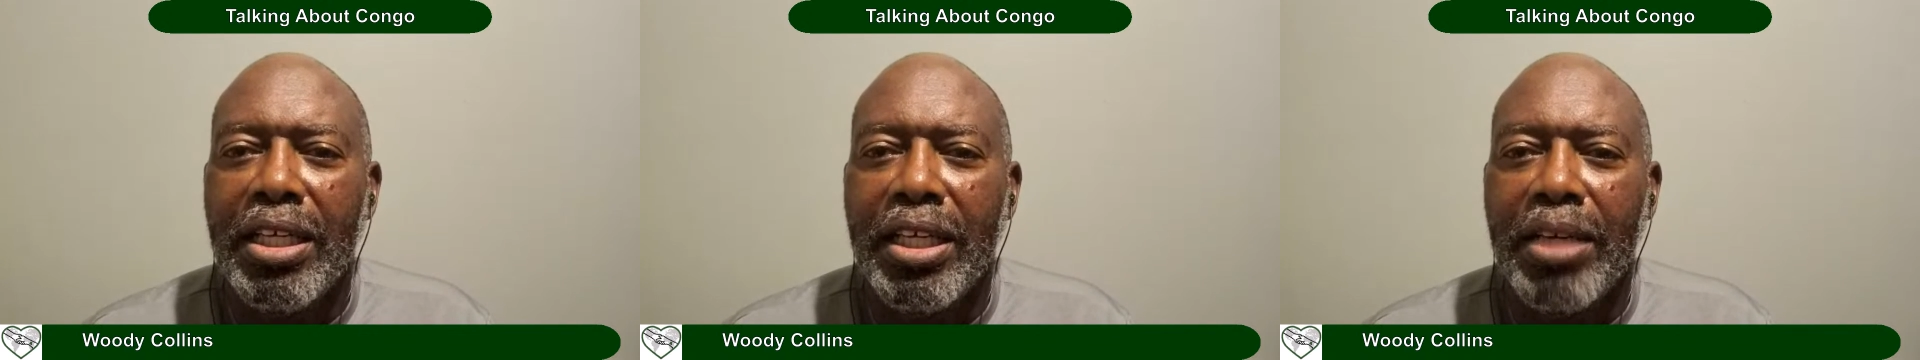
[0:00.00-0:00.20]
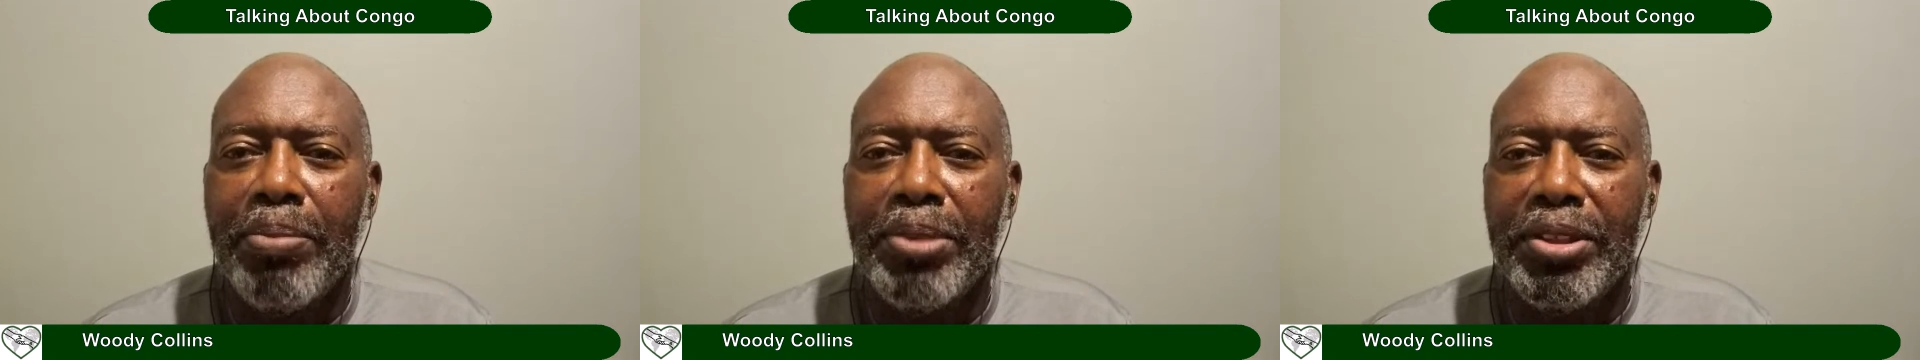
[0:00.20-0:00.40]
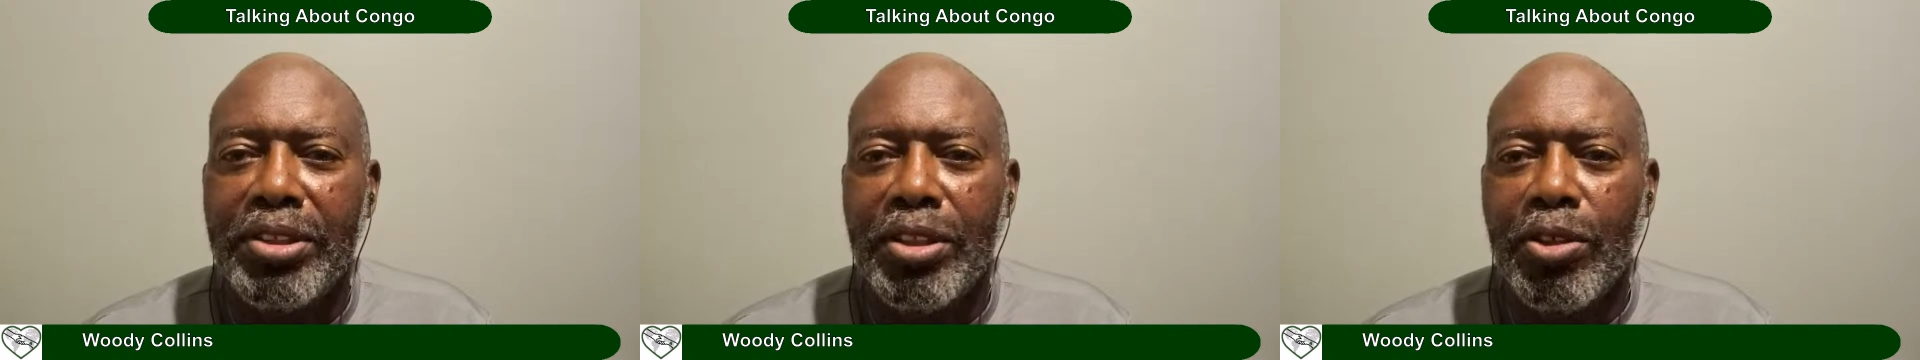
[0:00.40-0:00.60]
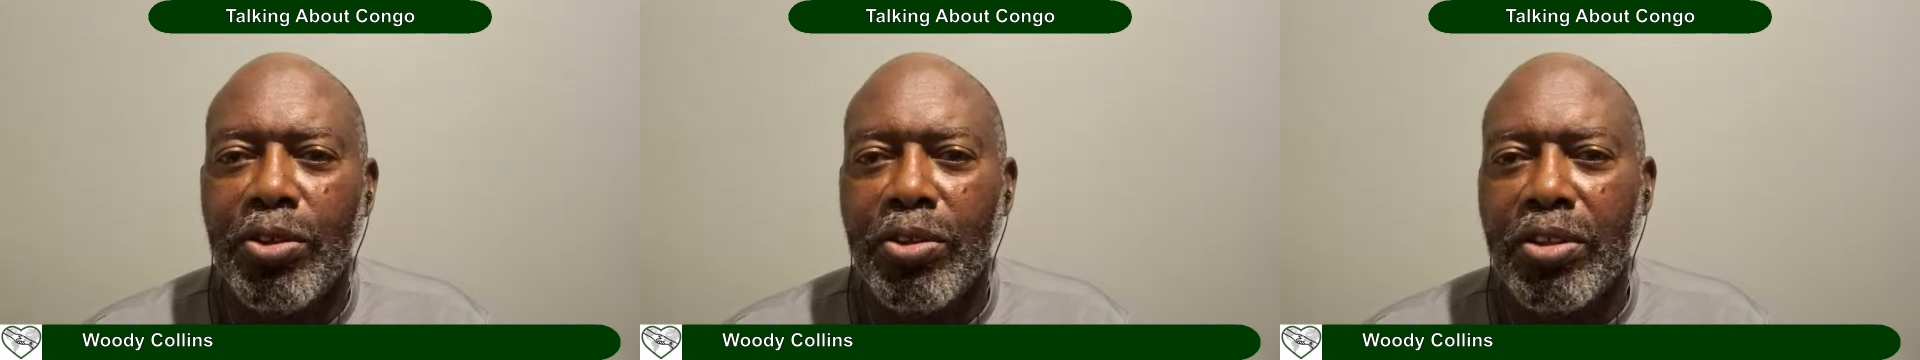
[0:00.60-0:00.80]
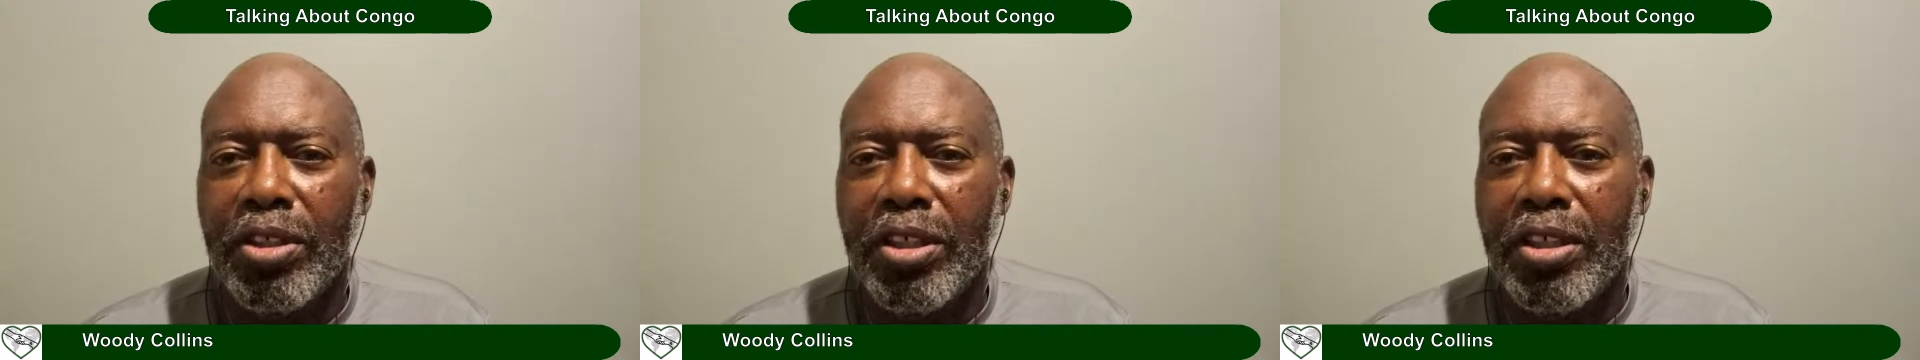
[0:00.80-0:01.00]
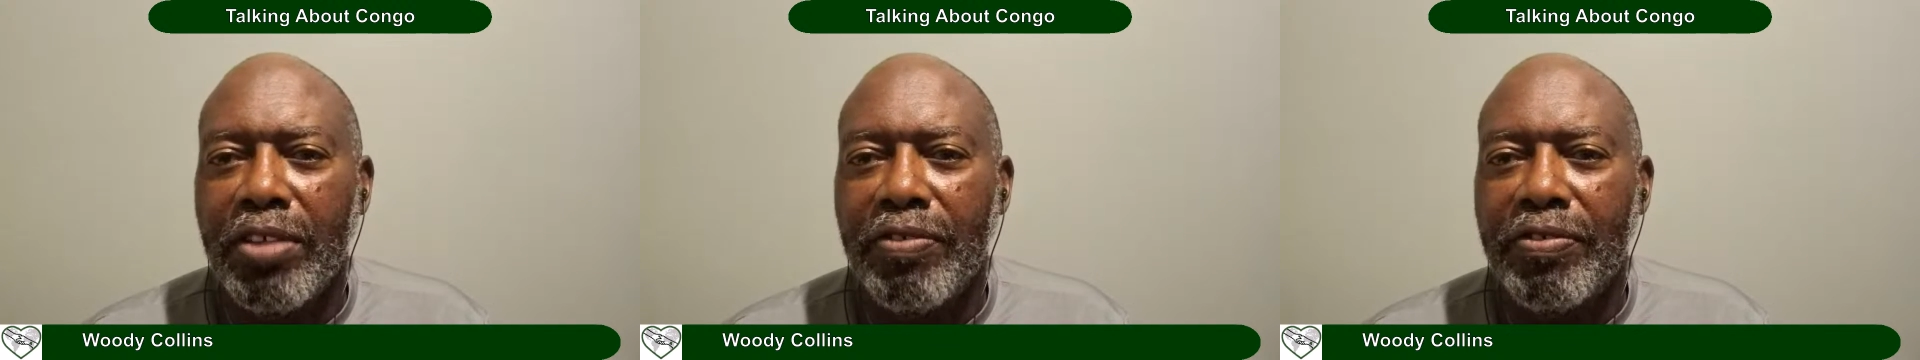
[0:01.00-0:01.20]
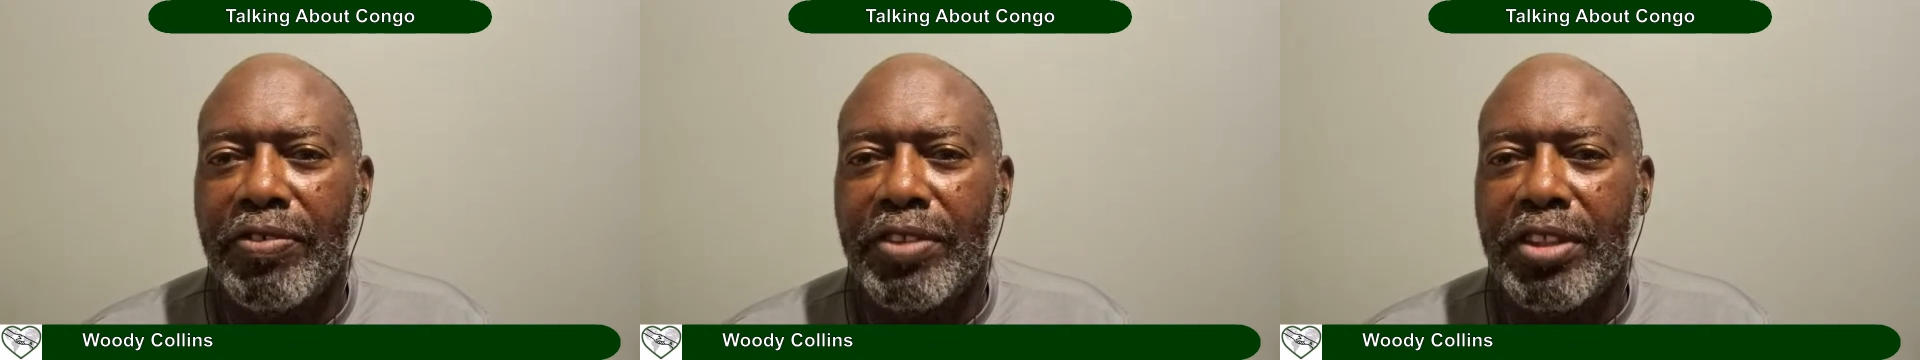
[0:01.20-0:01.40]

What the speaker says: episode of